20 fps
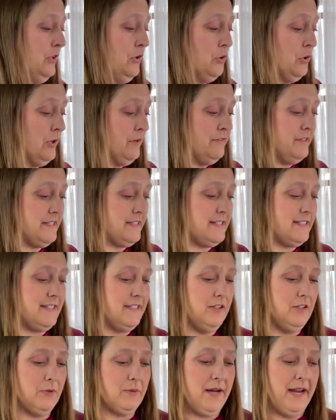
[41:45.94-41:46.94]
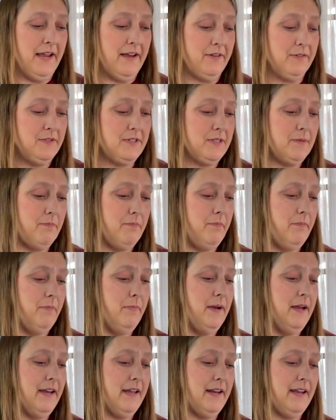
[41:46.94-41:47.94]
or if it's still around,
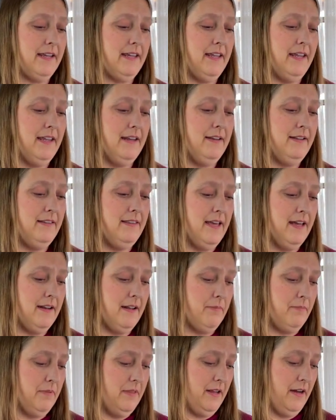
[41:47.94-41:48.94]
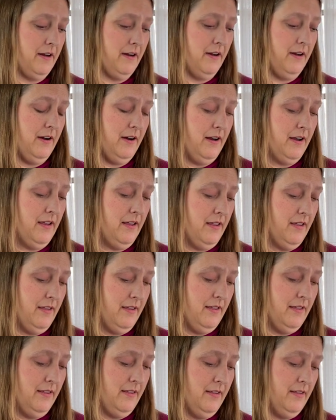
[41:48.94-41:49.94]
but I kitted that up there.
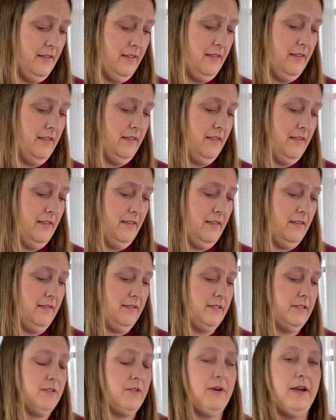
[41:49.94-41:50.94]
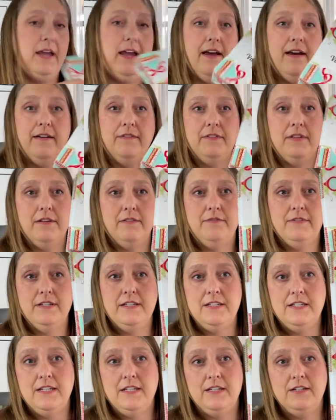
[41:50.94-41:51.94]
So I have the
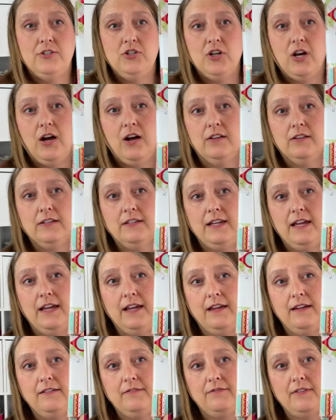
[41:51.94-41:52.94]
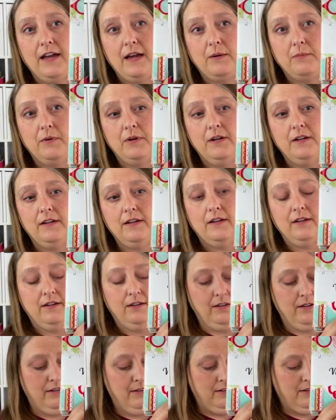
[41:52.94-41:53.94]
vintage holiday fabric,
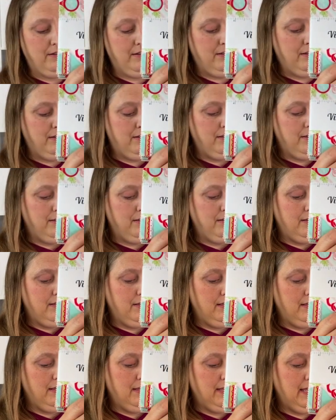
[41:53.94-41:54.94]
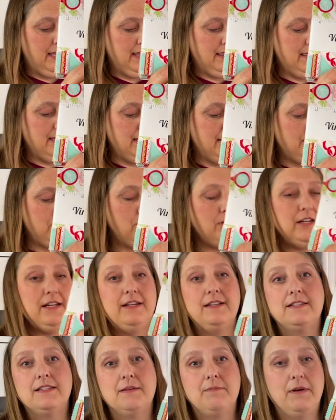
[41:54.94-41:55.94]
and then you
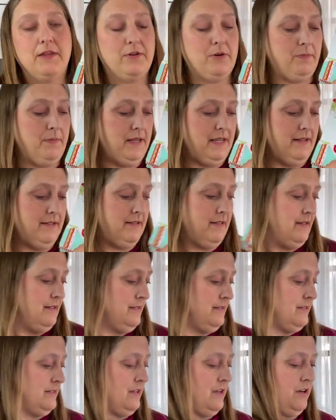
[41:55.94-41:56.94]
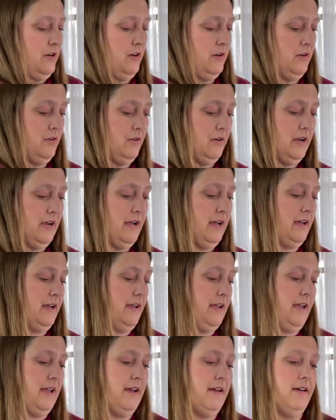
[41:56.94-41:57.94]
needed some other pieces. So I
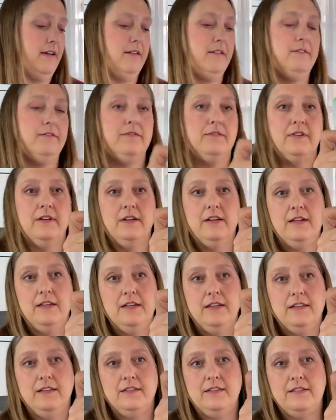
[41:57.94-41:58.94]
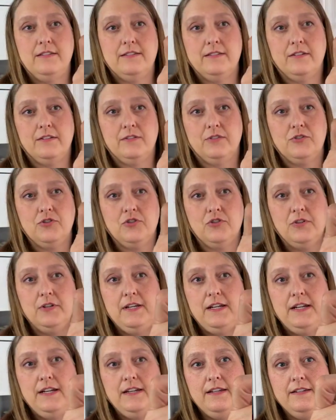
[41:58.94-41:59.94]
have these little
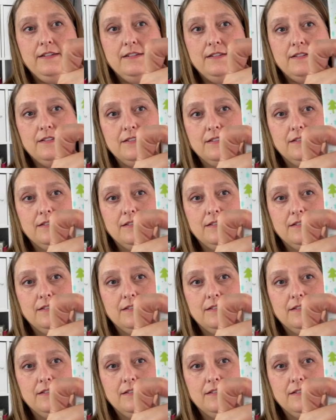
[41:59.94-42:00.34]
trees.